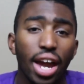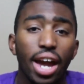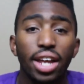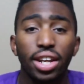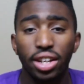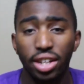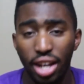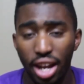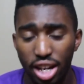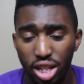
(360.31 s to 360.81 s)
In
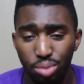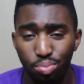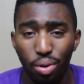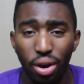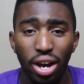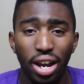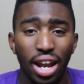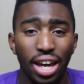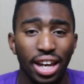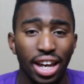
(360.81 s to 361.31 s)
the next
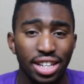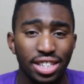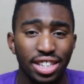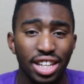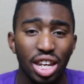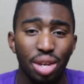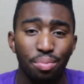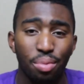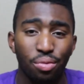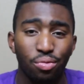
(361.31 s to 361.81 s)
part, like I
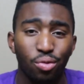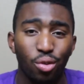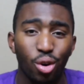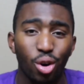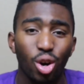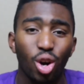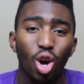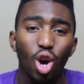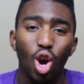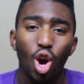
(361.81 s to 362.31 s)
stated
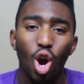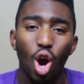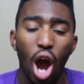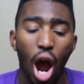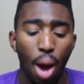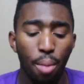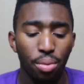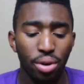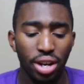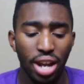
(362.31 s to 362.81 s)
before,
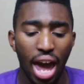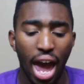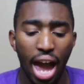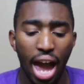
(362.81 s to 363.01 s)
I'm going to